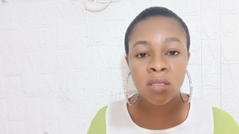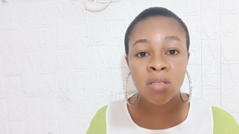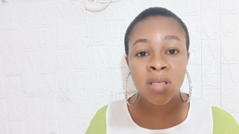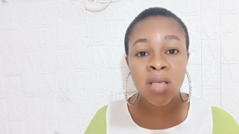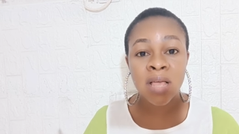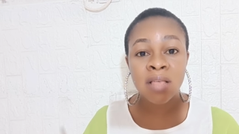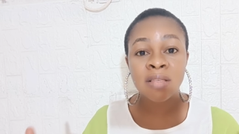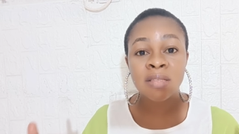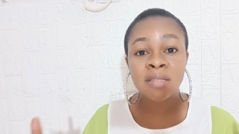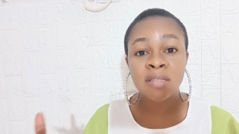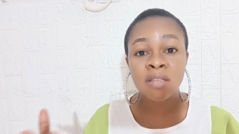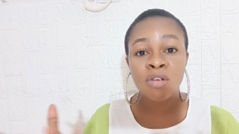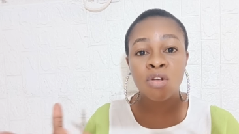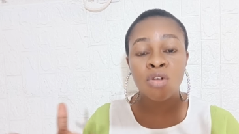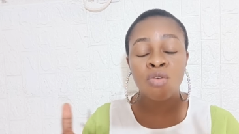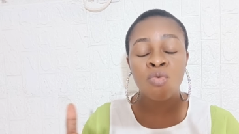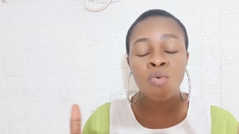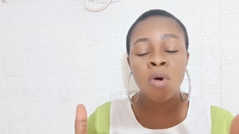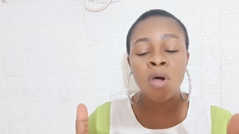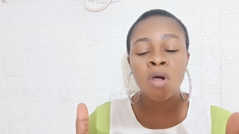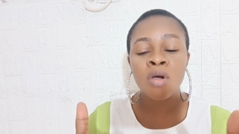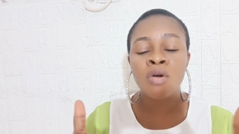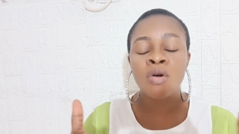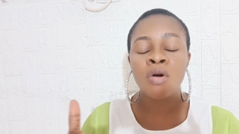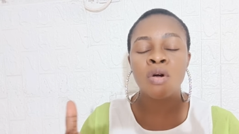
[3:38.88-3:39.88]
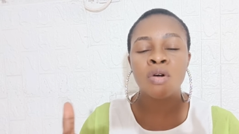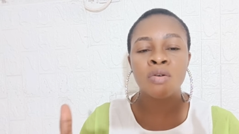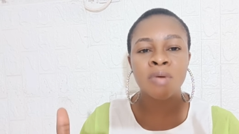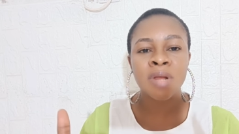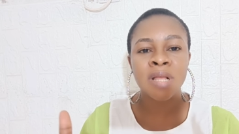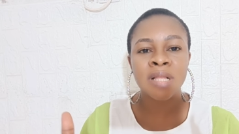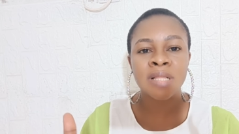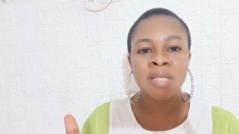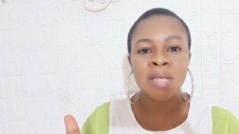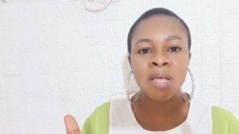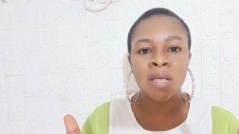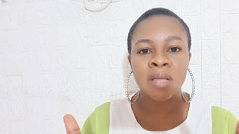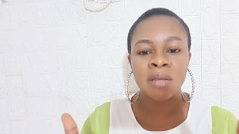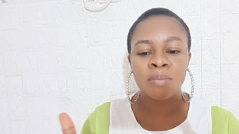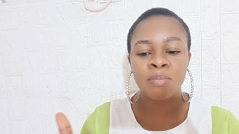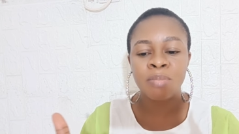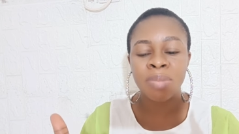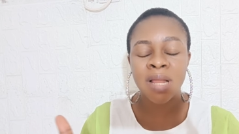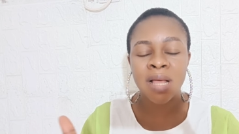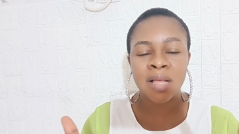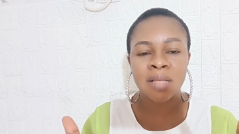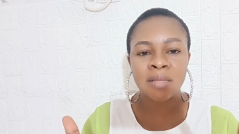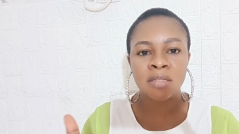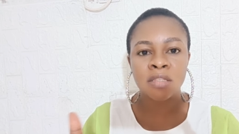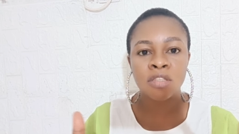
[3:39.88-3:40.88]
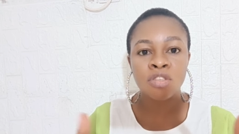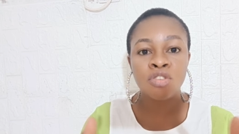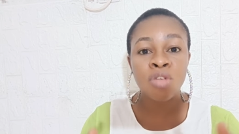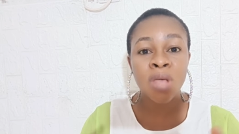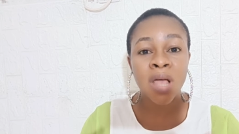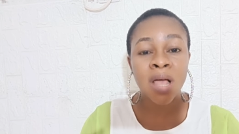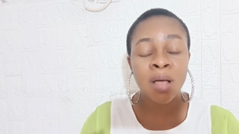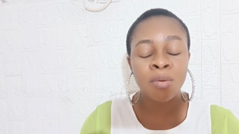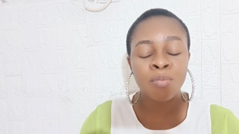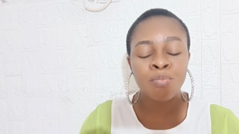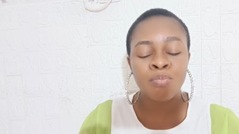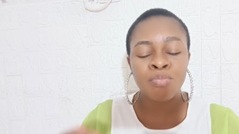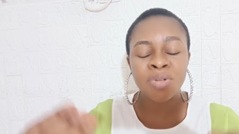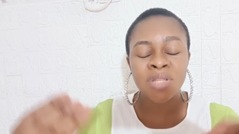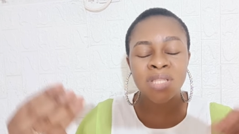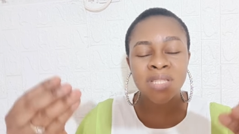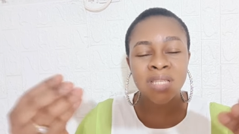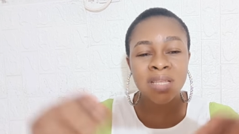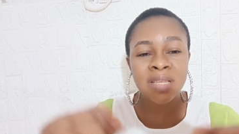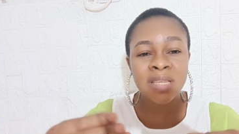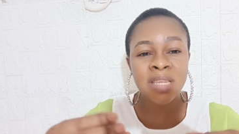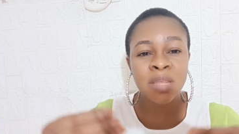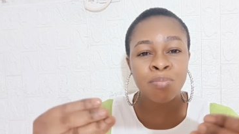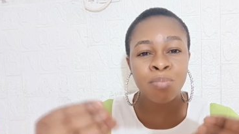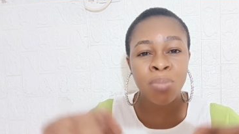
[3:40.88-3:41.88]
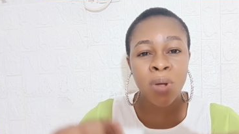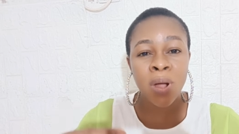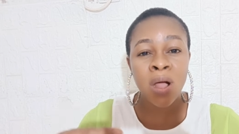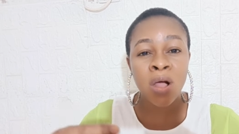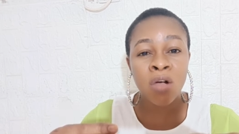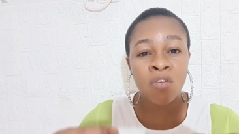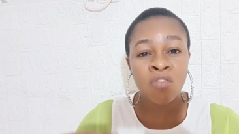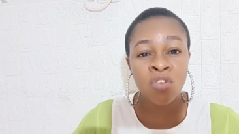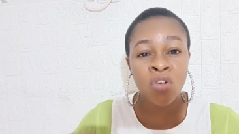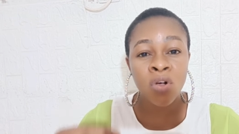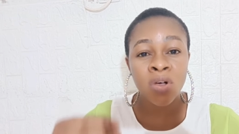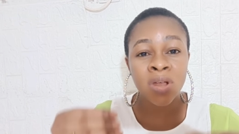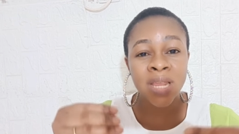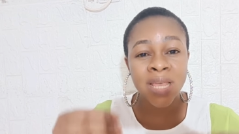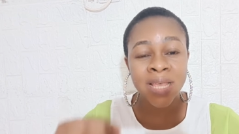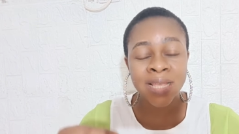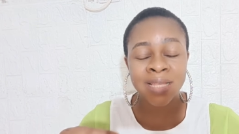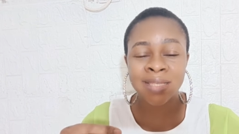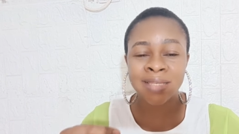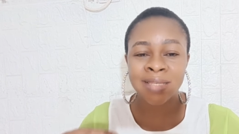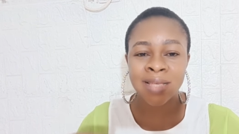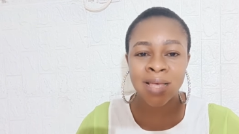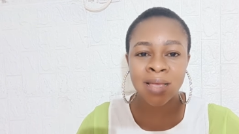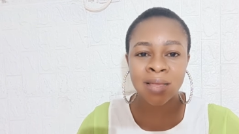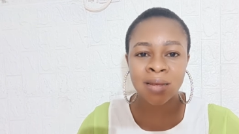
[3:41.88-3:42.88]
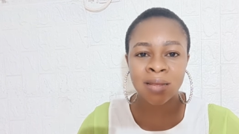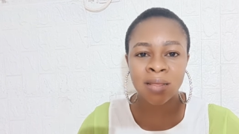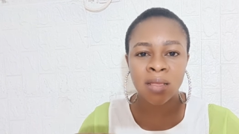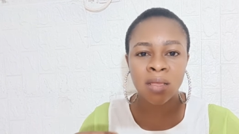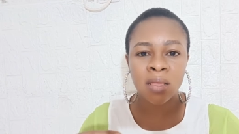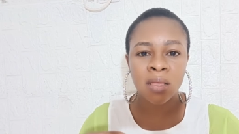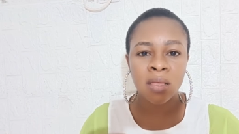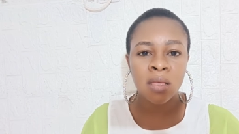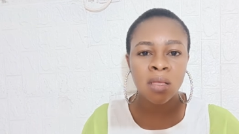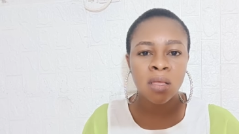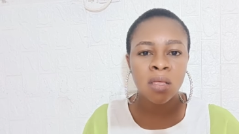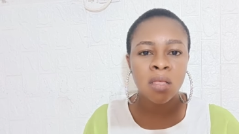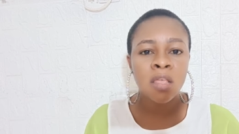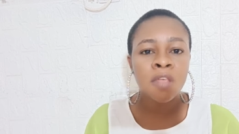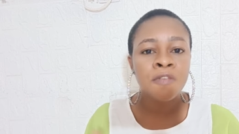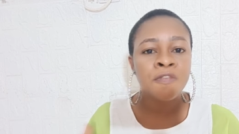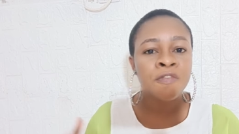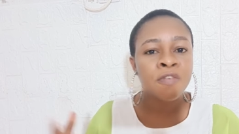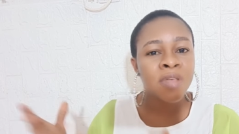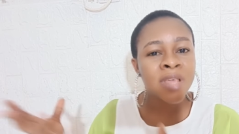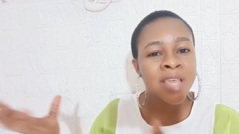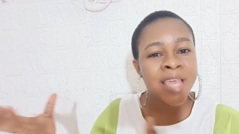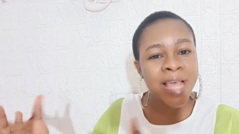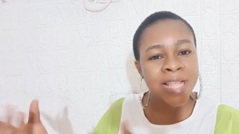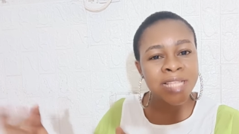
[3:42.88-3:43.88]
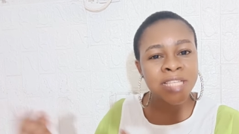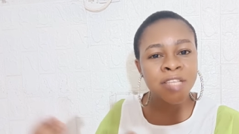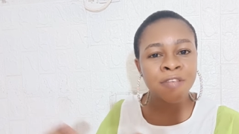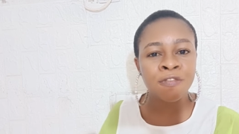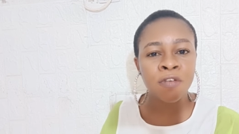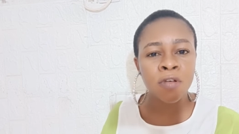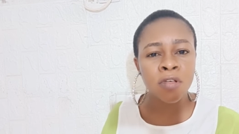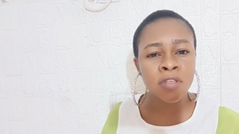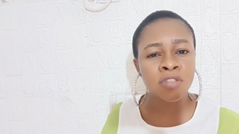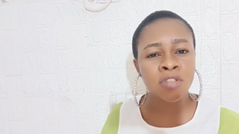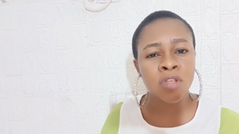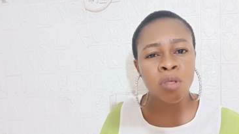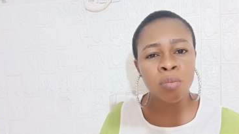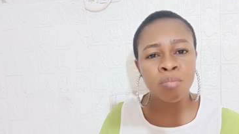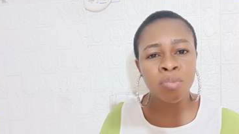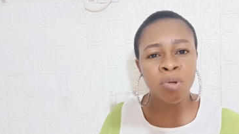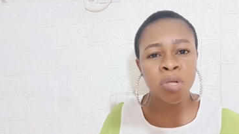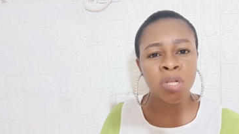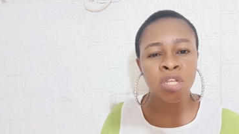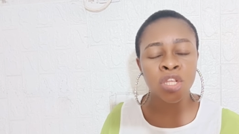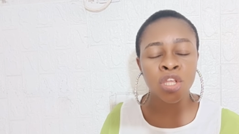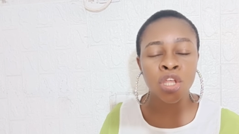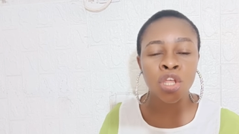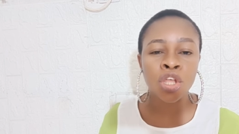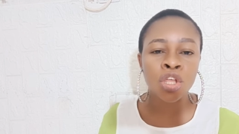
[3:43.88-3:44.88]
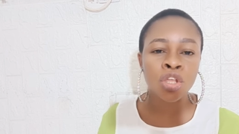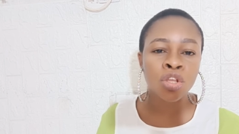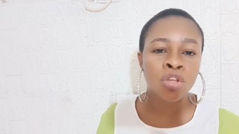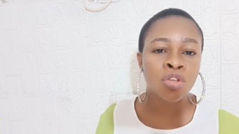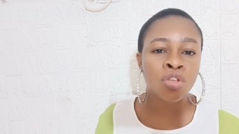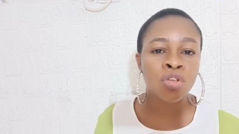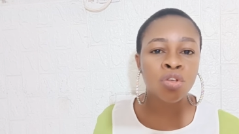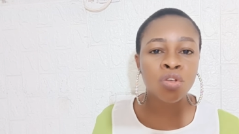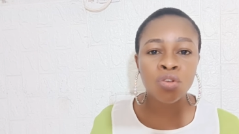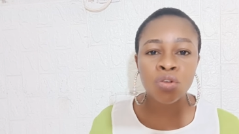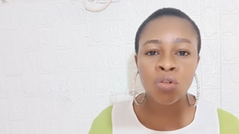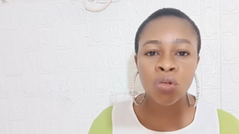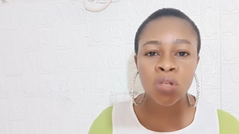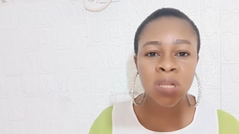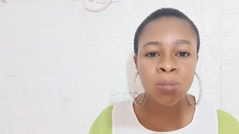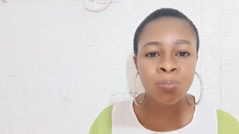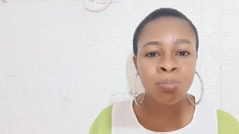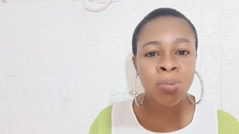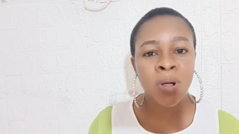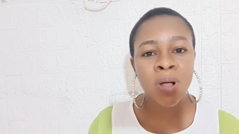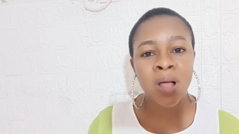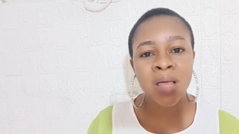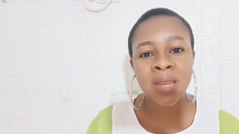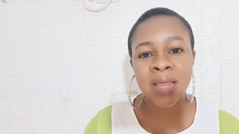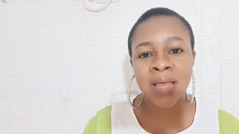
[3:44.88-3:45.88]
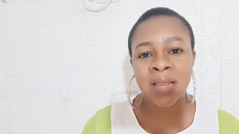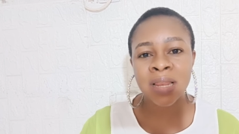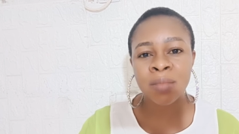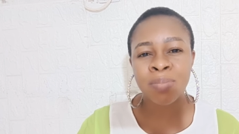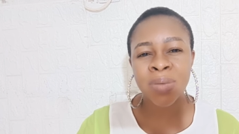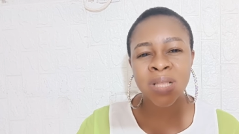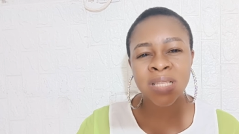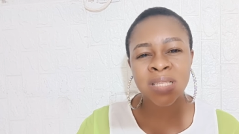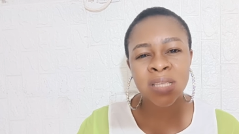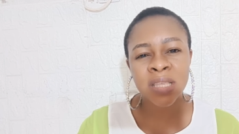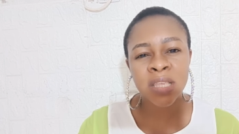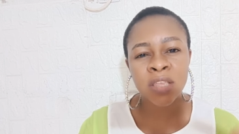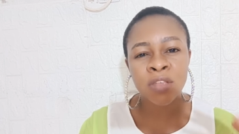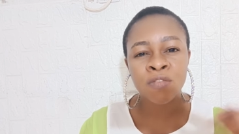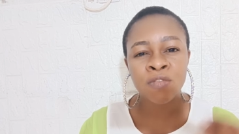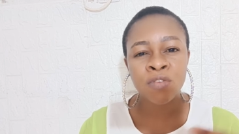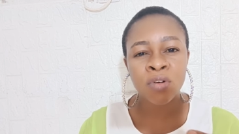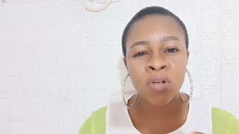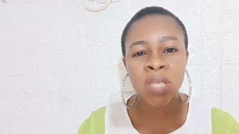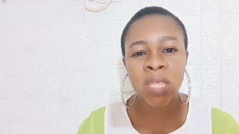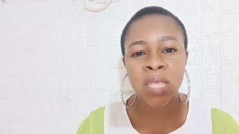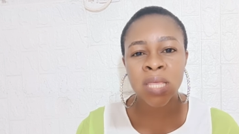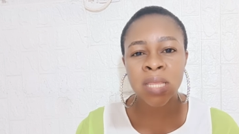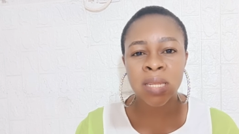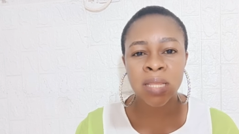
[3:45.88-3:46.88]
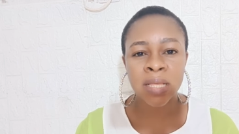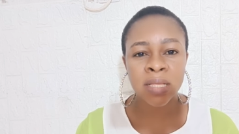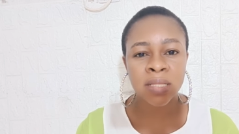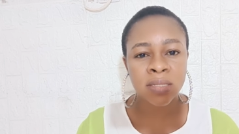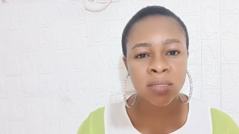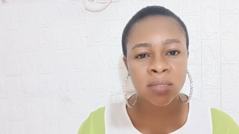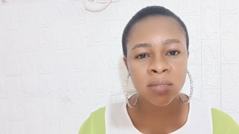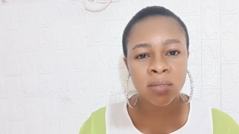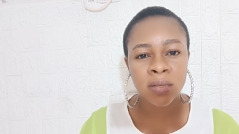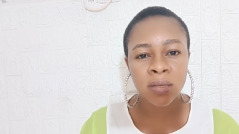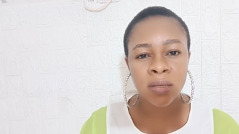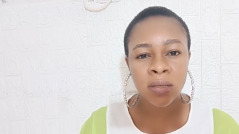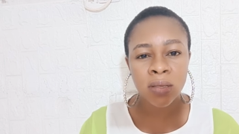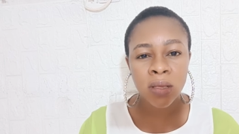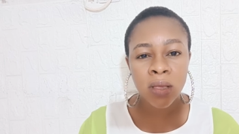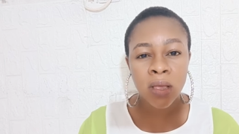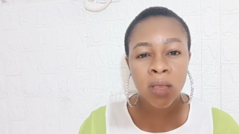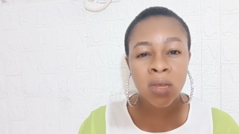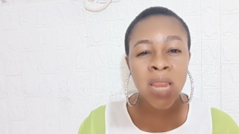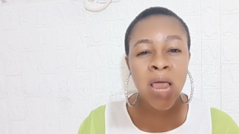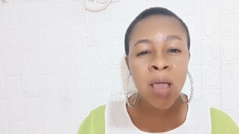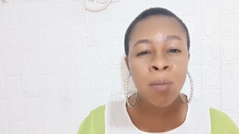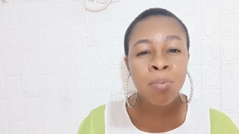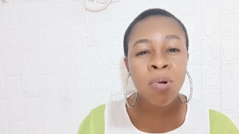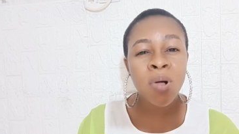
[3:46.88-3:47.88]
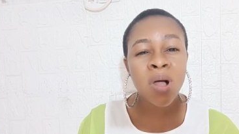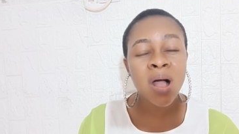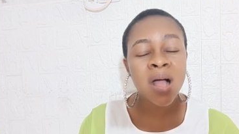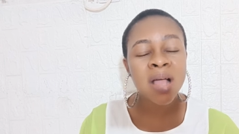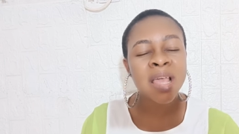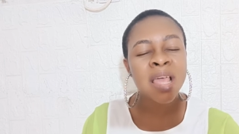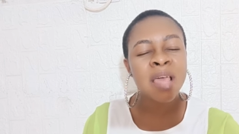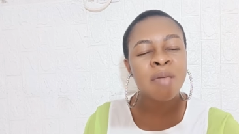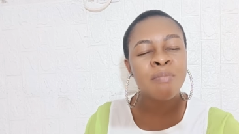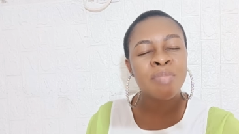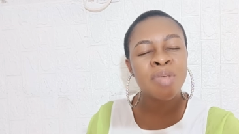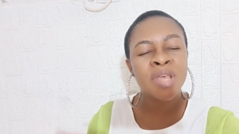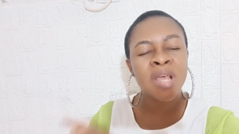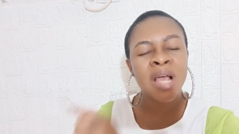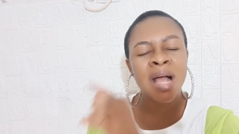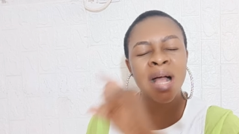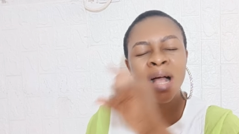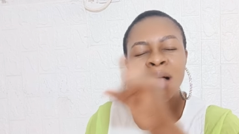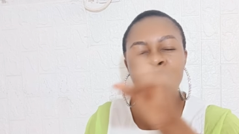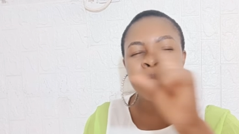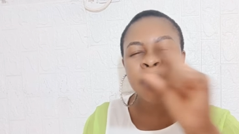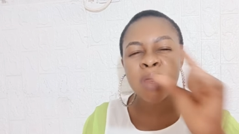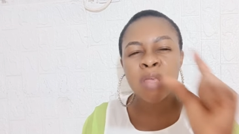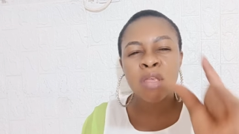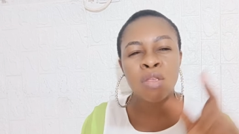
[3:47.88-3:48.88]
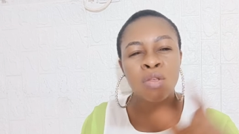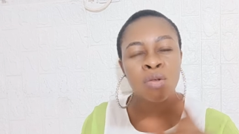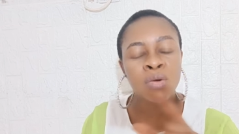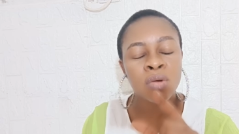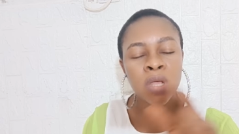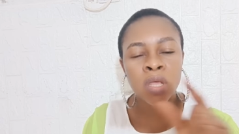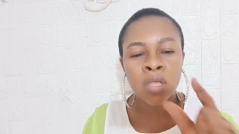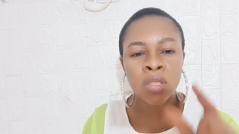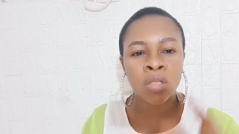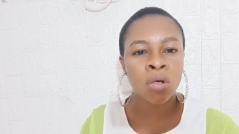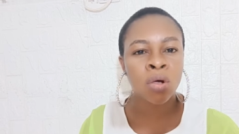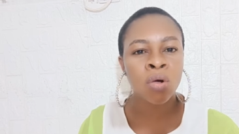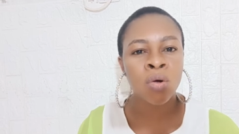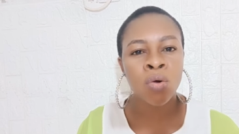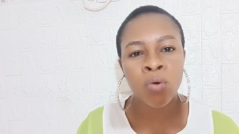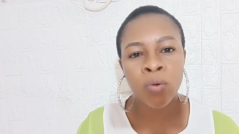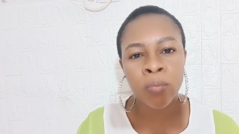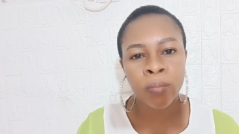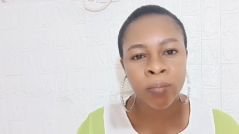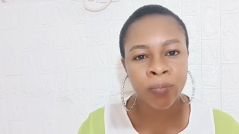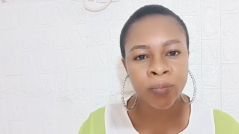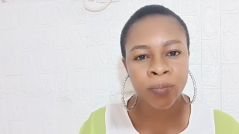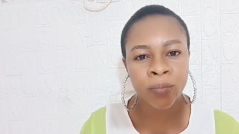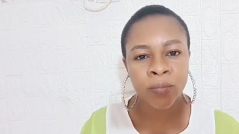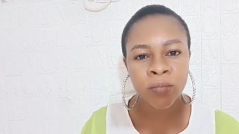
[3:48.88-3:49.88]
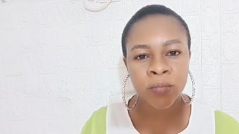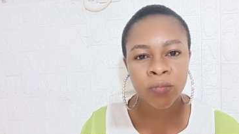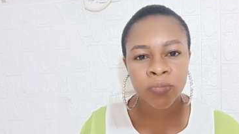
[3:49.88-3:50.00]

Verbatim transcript: you are using what god created plants you are putting the power of god inside if you get it from somebody do you know the power that the person invoke in it that power can be harming you in your home